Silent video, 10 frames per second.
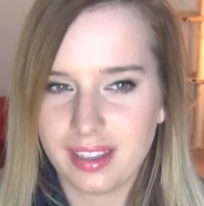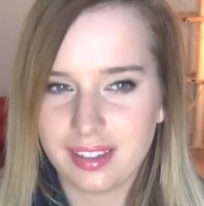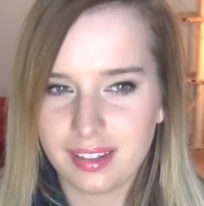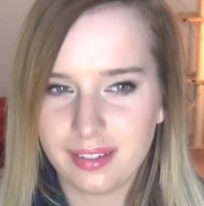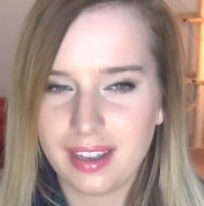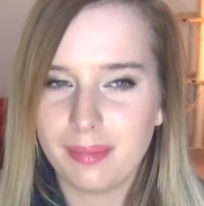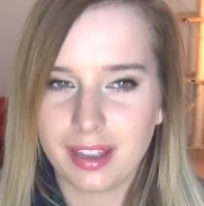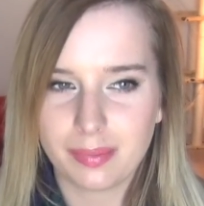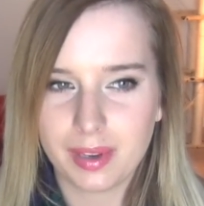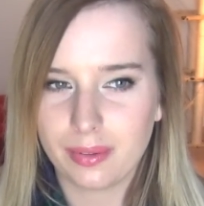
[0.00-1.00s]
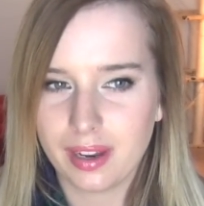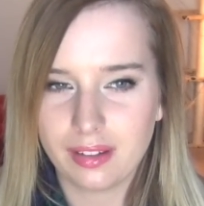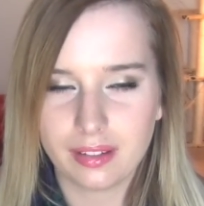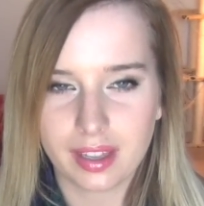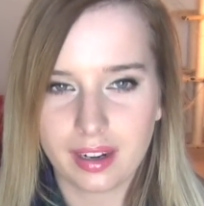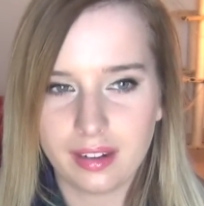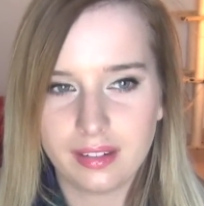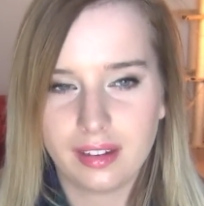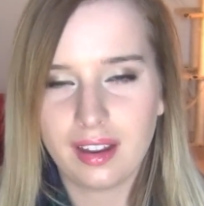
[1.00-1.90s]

Is it a, it must be a wrinkle then.